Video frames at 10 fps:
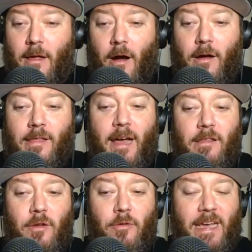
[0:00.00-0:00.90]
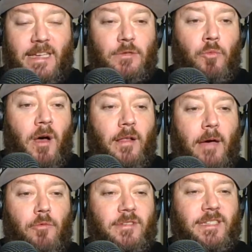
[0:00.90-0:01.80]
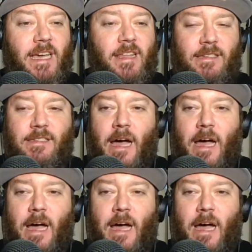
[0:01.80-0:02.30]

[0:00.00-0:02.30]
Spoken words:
that note as well, I will say this.